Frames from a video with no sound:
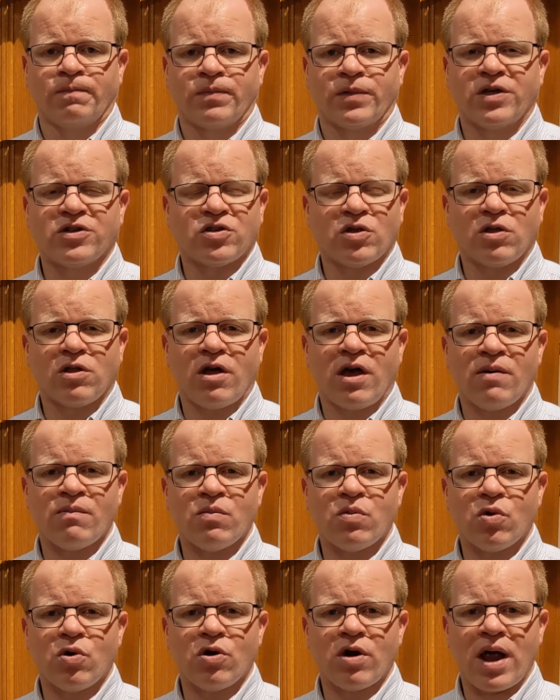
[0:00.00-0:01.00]
There's a lot
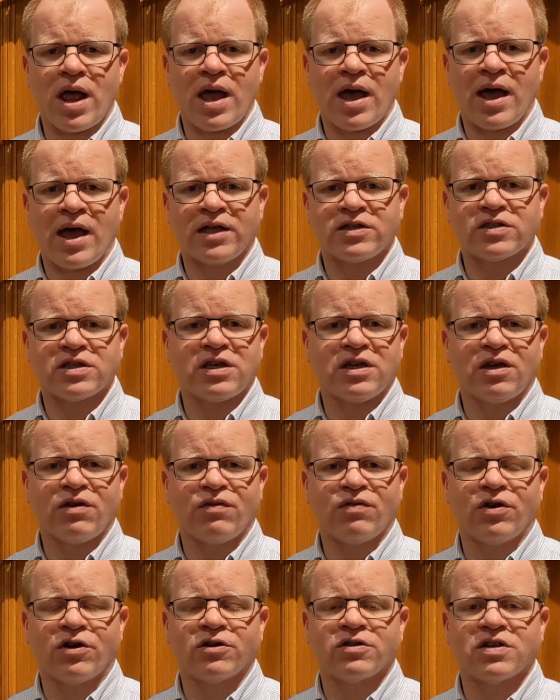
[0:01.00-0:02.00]
more asking
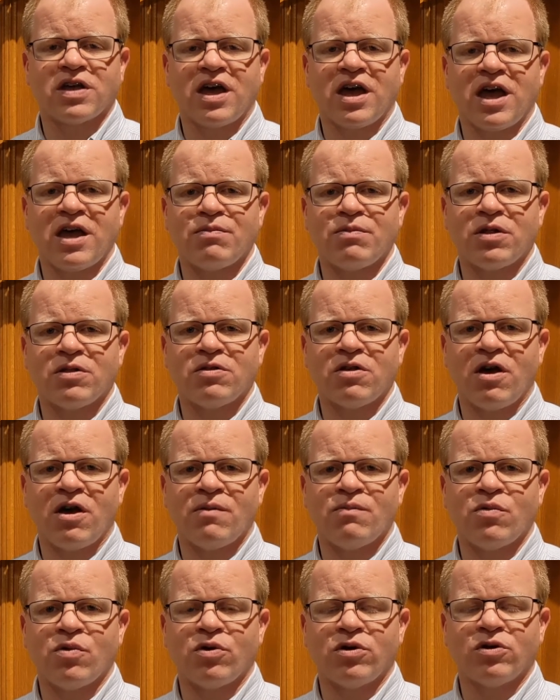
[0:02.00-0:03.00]
of our time, a
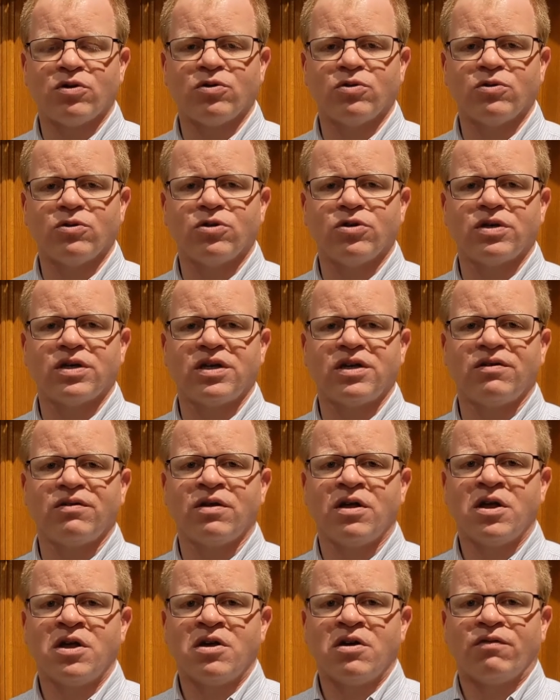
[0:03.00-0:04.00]
lot more looking
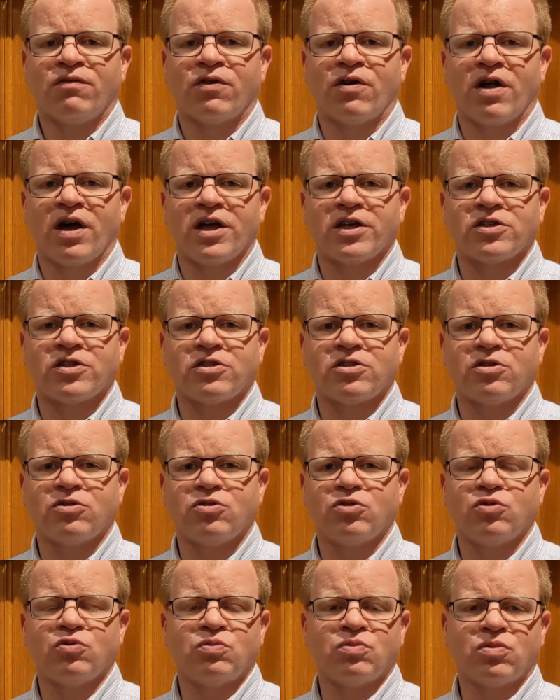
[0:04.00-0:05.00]
for us to
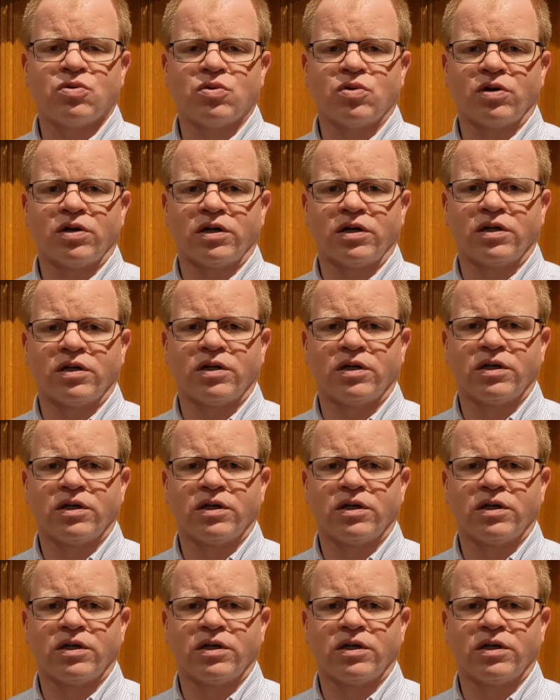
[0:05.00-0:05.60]
do more.